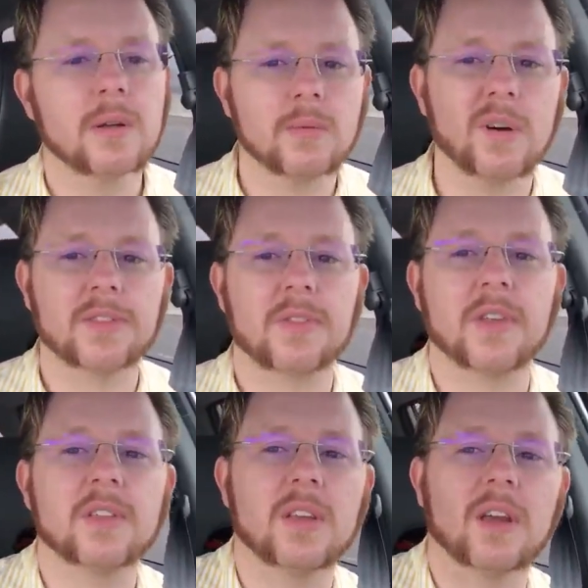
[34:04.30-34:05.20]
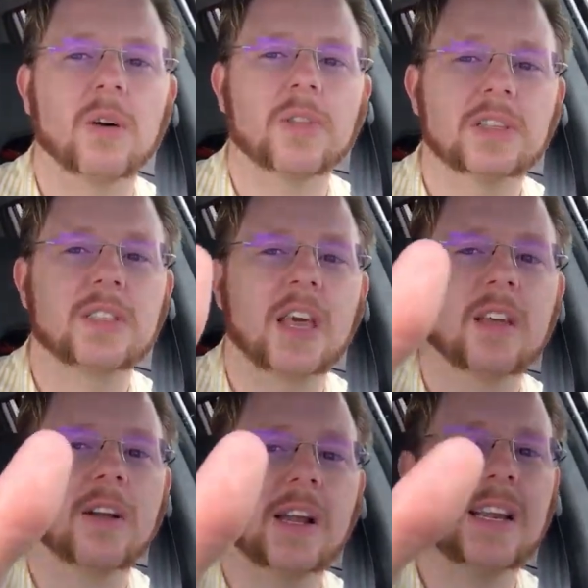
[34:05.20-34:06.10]
with this thing
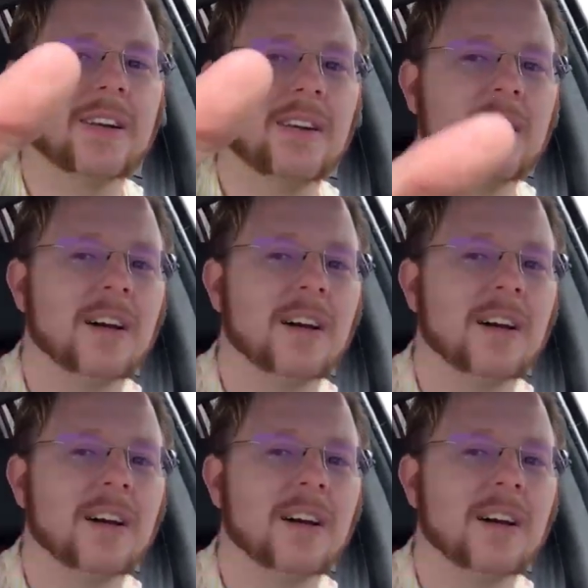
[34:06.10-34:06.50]
right here.